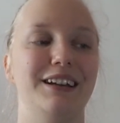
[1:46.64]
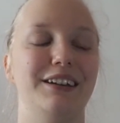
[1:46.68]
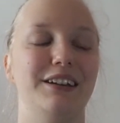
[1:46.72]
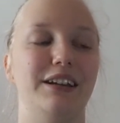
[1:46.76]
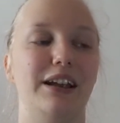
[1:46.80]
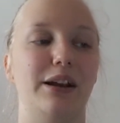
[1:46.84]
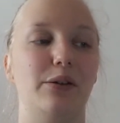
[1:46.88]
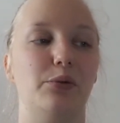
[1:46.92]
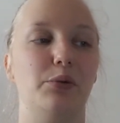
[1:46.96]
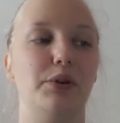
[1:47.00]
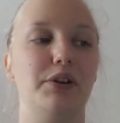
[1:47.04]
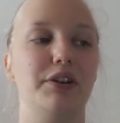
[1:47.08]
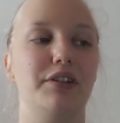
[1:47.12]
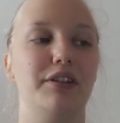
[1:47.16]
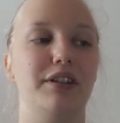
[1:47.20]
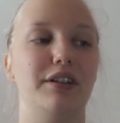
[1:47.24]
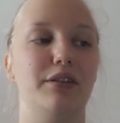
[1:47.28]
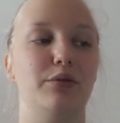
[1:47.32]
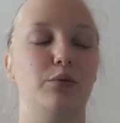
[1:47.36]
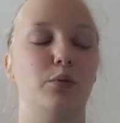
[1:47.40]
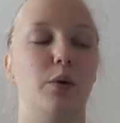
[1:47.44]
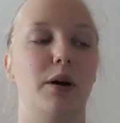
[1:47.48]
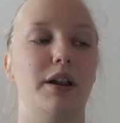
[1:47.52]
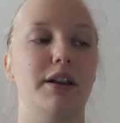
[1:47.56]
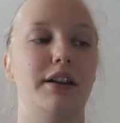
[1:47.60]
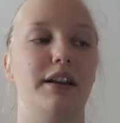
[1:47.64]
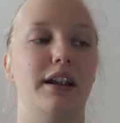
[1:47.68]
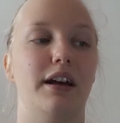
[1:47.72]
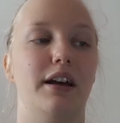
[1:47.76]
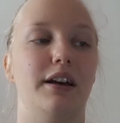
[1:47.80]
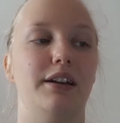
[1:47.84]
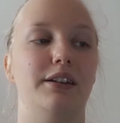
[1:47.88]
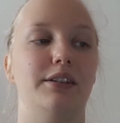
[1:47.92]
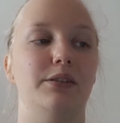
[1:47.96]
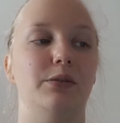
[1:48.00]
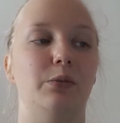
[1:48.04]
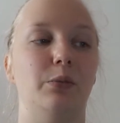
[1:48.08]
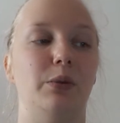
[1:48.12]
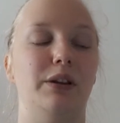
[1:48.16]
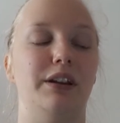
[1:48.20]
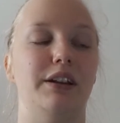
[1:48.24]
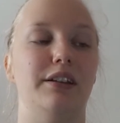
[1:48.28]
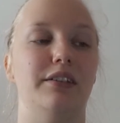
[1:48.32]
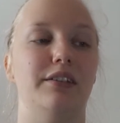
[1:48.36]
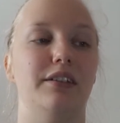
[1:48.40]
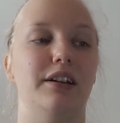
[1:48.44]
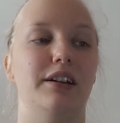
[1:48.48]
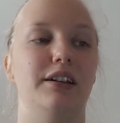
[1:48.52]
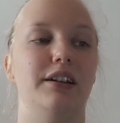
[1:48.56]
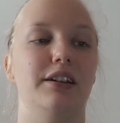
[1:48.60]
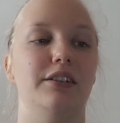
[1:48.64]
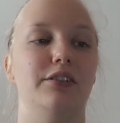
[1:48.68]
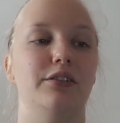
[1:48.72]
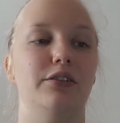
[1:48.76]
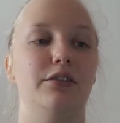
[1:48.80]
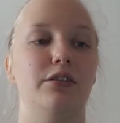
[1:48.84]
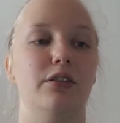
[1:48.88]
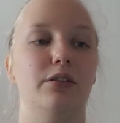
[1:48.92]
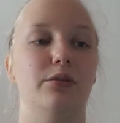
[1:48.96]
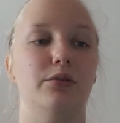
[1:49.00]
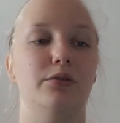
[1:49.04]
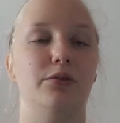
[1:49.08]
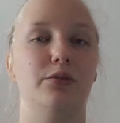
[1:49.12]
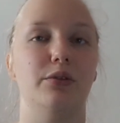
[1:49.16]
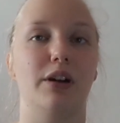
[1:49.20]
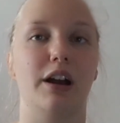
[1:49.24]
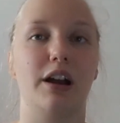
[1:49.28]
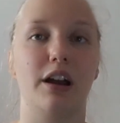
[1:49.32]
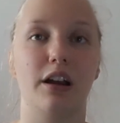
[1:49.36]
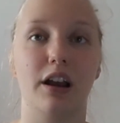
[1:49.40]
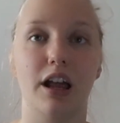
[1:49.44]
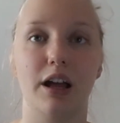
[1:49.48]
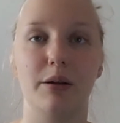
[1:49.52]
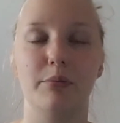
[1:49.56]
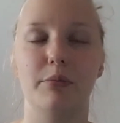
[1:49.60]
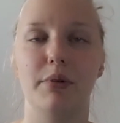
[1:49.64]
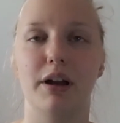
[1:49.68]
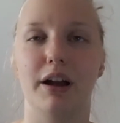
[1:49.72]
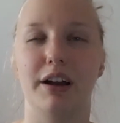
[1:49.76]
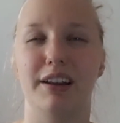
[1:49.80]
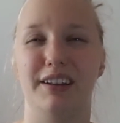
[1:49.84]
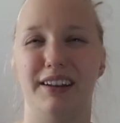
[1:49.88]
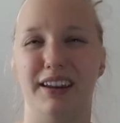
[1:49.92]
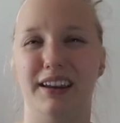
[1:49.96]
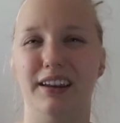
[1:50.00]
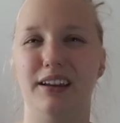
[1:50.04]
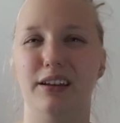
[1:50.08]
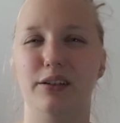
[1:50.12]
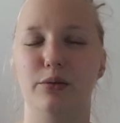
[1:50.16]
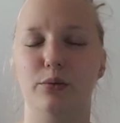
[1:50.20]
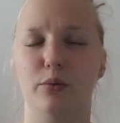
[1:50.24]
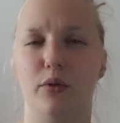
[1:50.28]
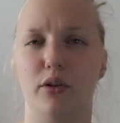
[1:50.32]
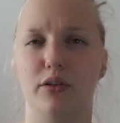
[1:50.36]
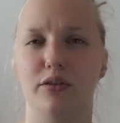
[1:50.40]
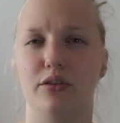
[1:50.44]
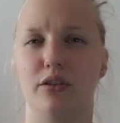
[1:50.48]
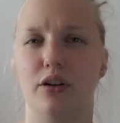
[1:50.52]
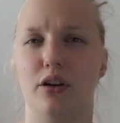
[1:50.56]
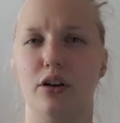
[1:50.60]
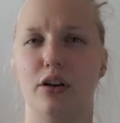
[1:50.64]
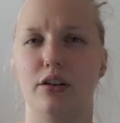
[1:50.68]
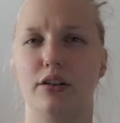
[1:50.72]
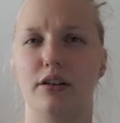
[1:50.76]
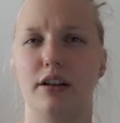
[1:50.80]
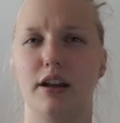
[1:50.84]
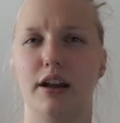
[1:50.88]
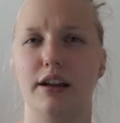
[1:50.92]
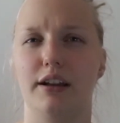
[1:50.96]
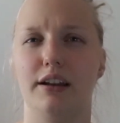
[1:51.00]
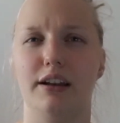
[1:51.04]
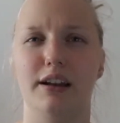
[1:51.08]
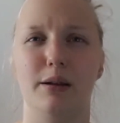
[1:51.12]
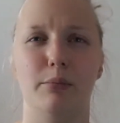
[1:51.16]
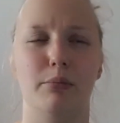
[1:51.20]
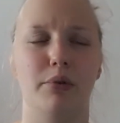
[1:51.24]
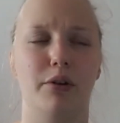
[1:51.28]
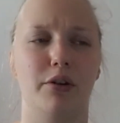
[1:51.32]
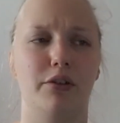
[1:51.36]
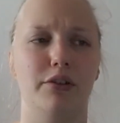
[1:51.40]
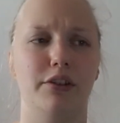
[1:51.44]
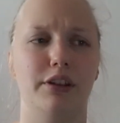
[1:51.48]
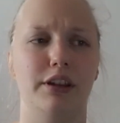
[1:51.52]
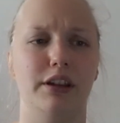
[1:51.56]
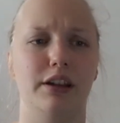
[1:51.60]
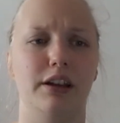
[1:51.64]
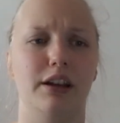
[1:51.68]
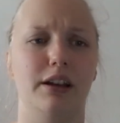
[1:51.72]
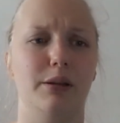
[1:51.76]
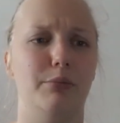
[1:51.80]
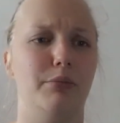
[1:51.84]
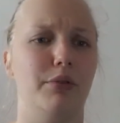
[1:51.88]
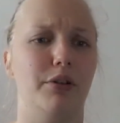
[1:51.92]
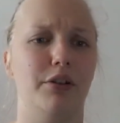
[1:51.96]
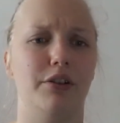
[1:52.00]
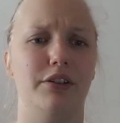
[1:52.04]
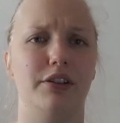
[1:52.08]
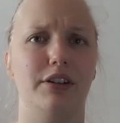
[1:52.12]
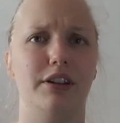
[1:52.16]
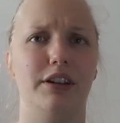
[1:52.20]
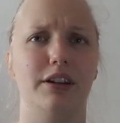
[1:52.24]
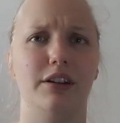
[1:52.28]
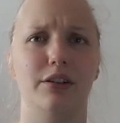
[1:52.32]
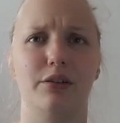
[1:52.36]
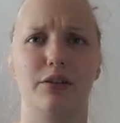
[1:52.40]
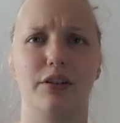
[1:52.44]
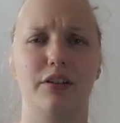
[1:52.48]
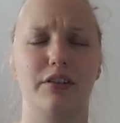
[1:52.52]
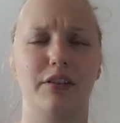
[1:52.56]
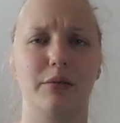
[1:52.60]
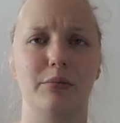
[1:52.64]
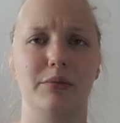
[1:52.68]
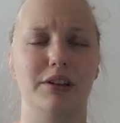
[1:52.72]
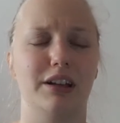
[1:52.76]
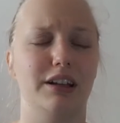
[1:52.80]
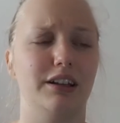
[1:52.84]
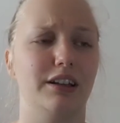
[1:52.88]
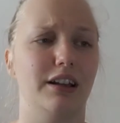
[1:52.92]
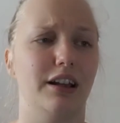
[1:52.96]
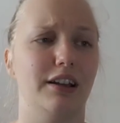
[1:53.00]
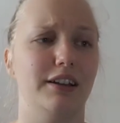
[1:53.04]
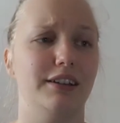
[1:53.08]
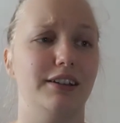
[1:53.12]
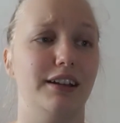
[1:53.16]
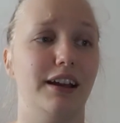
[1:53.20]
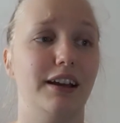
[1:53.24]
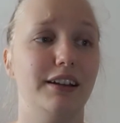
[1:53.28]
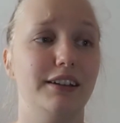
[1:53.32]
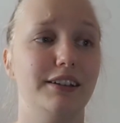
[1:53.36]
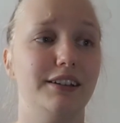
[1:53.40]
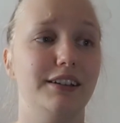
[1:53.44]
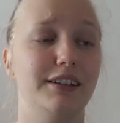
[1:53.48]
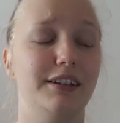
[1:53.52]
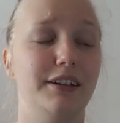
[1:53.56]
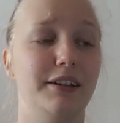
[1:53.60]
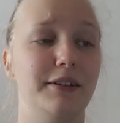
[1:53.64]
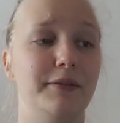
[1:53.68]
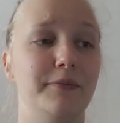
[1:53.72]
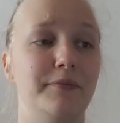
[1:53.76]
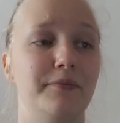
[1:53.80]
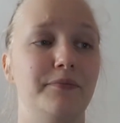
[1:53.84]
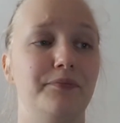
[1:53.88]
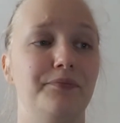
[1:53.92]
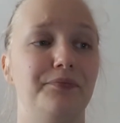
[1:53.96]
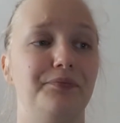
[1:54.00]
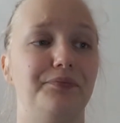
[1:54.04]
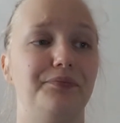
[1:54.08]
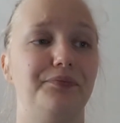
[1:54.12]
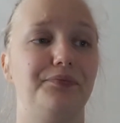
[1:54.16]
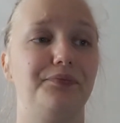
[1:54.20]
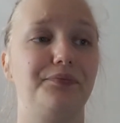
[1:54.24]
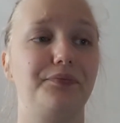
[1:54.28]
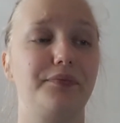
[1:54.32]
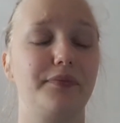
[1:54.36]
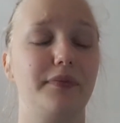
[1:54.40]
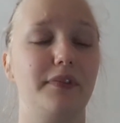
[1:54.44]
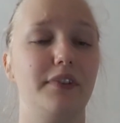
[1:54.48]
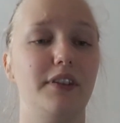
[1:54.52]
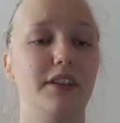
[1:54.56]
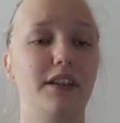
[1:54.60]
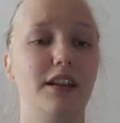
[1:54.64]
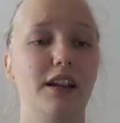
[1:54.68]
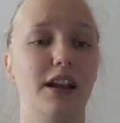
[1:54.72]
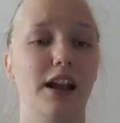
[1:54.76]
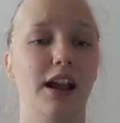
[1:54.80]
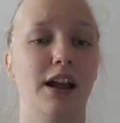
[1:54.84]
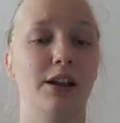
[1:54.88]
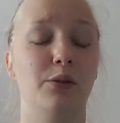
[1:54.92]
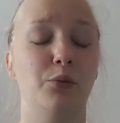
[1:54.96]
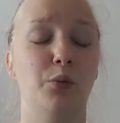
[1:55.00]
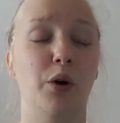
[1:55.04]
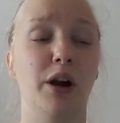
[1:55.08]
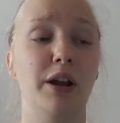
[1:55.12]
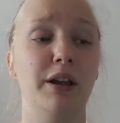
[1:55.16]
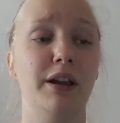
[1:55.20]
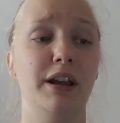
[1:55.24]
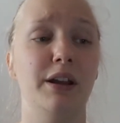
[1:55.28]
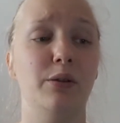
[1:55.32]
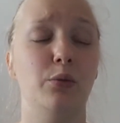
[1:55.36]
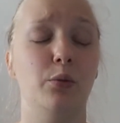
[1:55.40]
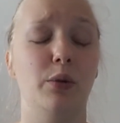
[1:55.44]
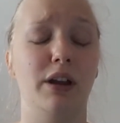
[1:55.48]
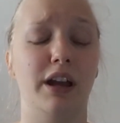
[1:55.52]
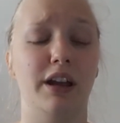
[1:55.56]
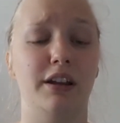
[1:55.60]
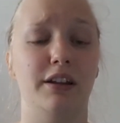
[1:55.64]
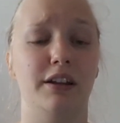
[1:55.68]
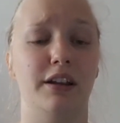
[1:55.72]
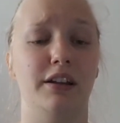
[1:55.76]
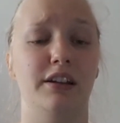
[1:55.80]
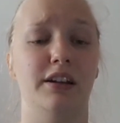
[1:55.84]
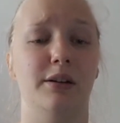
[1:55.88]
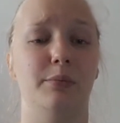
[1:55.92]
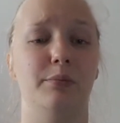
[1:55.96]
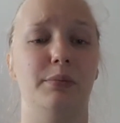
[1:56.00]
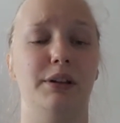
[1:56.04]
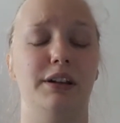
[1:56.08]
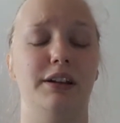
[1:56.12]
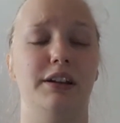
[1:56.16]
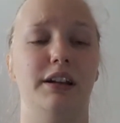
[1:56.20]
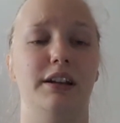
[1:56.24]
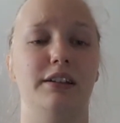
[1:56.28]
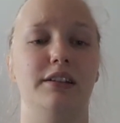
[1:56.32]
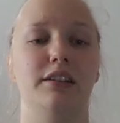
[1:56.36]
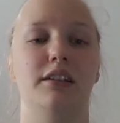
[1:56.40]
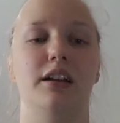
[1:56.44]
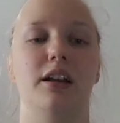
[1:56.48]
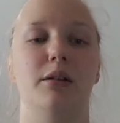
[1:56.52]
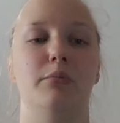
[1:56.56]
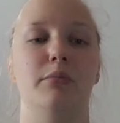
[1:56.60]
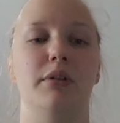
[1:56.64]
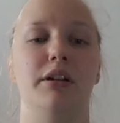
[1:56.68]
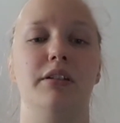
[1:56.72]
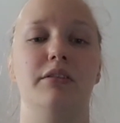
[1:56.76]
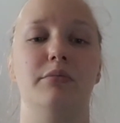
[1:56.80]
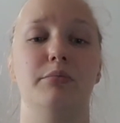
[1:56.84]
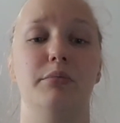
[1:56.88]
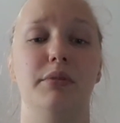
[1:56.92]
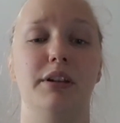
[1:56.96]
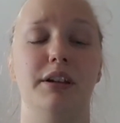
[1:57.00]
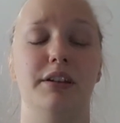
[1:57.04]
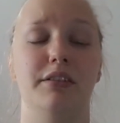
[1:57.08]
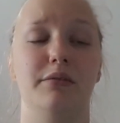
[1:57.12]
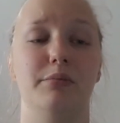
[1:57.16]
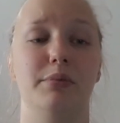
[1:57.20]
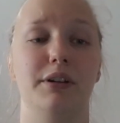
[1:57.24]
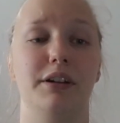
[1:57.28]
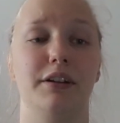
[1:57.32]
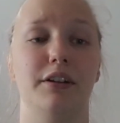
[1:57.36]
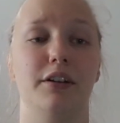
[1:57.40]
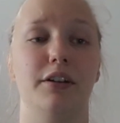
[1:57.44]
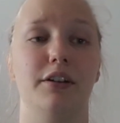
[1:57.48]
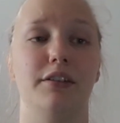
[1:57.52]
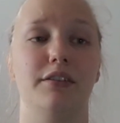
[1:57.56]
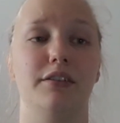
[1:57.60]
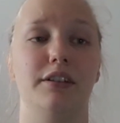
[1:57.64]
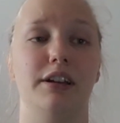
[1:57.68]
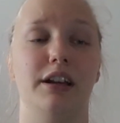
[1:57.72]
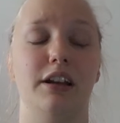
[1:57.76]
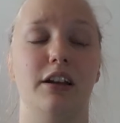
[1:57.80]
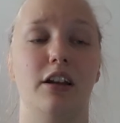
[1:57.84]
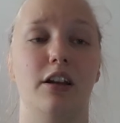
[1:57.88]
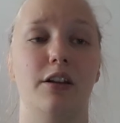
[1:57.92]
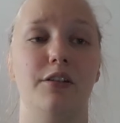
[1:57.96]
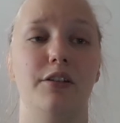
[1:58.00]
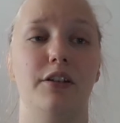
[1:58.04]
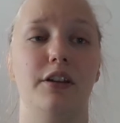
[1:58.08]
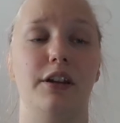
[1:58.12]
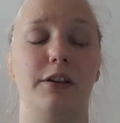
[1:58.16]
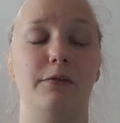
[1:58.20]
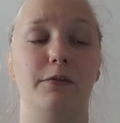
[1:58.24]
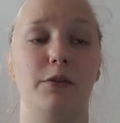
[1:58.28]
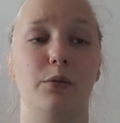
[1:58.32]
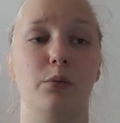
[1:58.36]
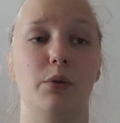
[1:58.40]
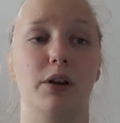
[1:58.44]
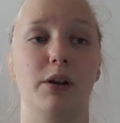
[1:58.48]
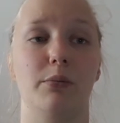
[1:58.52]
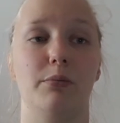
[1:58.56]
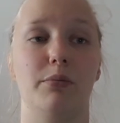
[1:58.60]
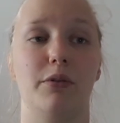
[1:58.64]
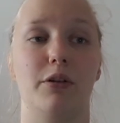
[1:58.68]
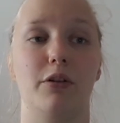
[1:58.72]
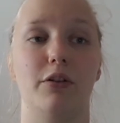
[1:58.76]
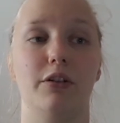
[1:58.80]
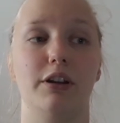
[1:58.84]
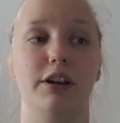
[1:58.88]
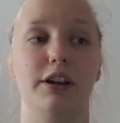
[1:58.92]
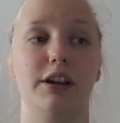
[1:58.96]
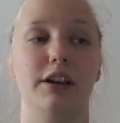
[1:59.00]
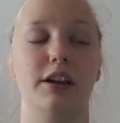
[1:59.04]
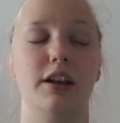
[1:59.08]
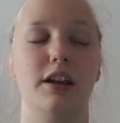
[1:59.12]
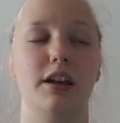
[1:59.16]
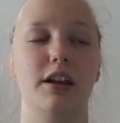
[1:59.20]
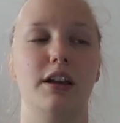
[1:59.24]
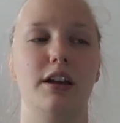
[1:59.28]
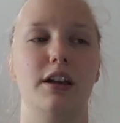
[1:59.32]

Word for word: there was this one night we decided to go to a club. I think it was called like Libertine Liberty or something like that. And why we ended up in that club, it's because in London, if you want to party,